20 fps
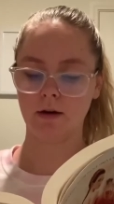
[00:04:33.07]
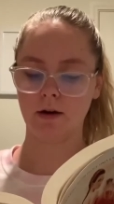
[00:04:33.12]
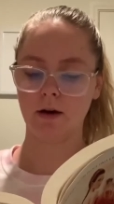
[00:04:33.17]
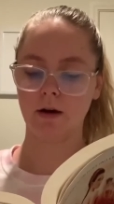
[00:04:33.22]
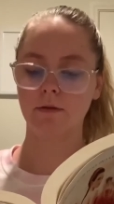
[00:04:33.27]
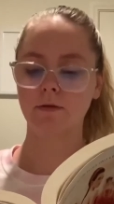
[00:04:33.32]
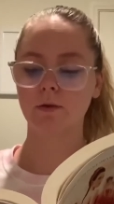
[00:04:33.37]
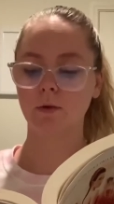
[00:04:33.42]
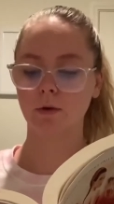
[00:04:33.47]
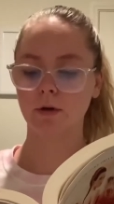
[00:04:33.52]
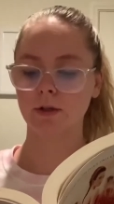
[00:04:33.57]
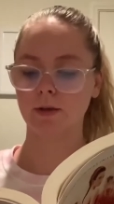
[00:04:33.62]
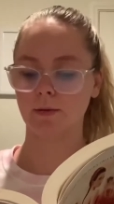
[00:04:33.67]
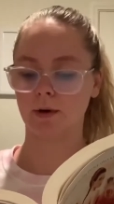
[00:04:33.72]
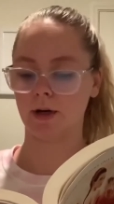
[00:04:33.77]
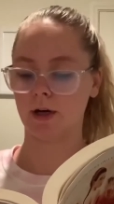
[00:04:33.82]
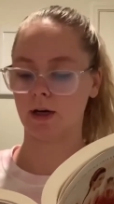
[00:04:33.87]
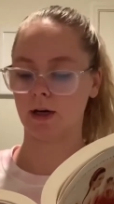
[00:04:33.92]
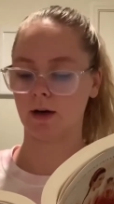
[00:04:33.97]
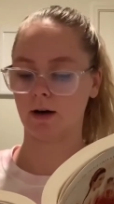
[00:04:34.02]
Of course, my
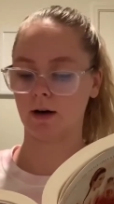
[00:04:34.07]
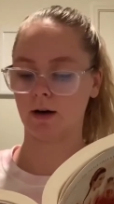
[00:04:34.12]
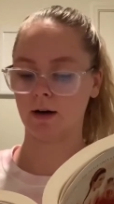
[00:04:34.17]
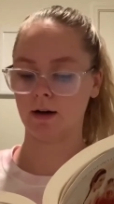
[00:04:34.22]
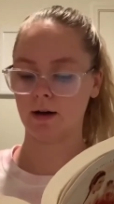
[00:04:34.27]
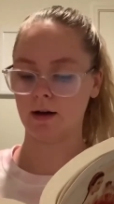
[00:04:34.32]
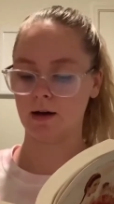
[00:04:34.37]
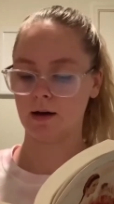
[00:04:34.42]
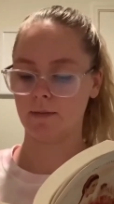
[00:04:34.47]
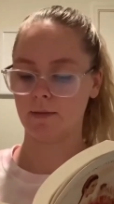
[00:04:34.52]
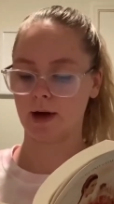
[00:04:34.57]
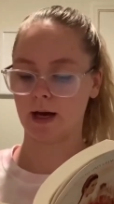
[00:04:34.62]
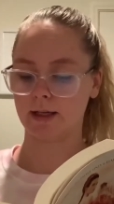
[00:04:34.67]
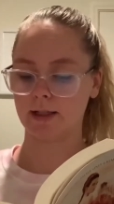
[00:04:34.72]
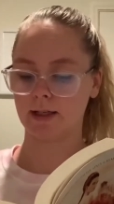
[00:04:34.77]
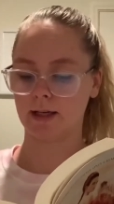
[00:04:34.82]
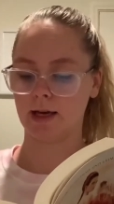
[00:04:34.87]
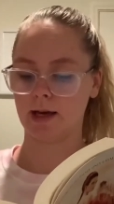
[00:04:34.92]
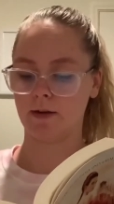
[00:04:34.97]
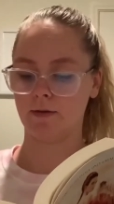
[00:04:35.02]
dear.
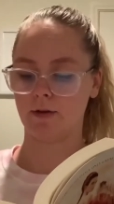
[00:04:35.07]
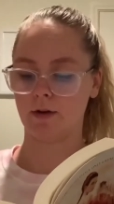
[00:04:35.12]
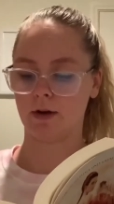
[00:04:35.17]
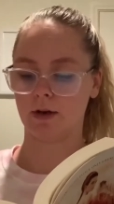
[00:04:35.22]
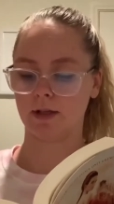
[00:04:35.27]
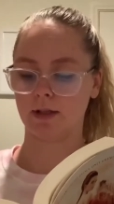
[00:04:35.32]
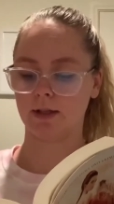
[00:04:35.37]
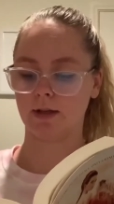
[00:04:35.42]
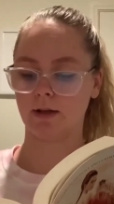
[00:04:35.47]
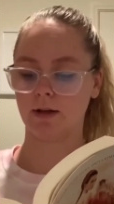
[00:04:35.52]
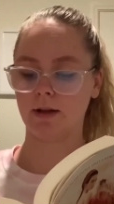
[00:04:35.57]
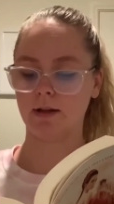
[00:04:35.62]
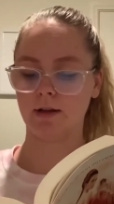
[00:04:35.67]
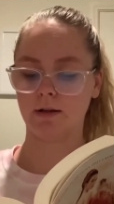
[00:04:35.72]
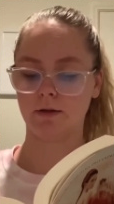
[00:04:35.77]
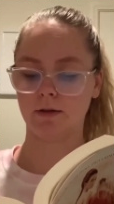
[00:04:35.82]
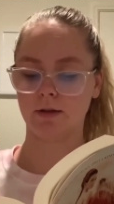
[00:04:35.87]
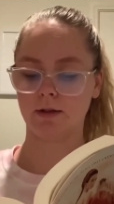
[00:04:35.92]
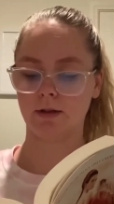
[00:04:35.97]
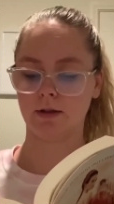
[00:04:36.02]
Maxon gave her a silly
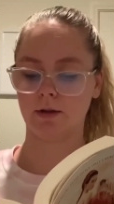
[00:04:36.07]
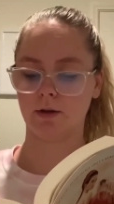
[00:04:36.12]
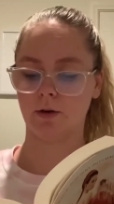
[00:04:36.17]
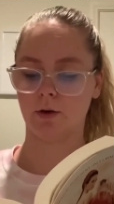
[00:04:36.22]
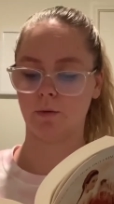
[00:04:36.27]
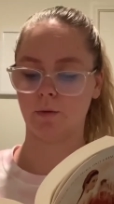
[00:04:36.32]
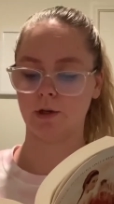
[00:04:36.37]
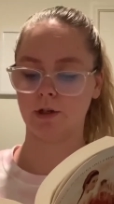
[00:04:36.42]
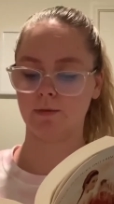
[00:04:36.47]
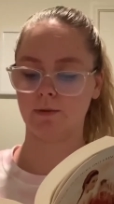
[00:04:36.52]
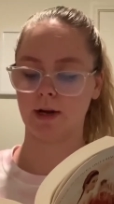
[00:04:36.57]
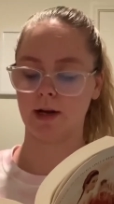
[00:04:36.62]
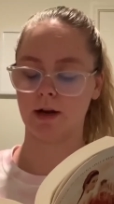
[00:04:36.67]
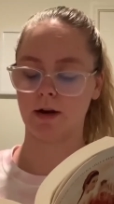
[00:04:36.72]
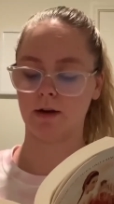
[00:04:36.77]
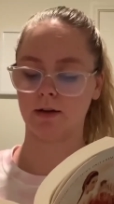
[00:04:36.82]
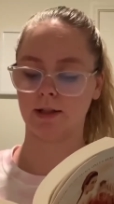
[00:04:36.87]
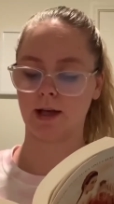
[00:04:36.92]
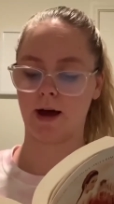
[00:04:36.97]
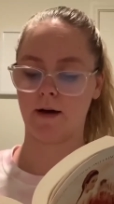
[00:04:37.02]
little salute, which made
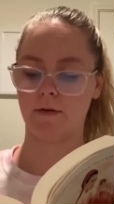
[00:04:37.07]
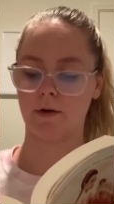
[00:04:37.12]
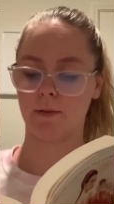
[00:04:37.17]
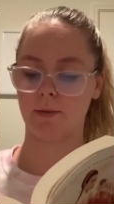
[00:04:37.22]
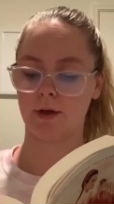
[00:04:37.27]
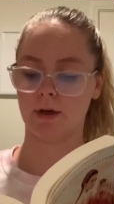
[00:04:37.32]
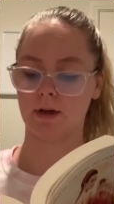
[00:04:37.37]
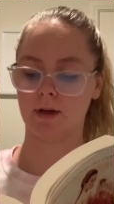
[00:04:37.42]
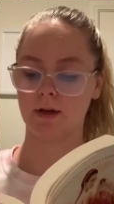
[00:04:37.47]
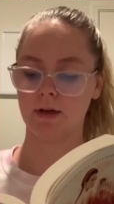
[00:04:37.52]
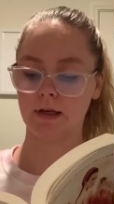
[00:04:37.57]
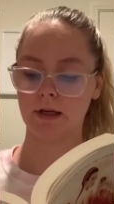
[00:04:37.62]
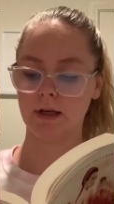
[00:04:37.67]
her laugh a bit.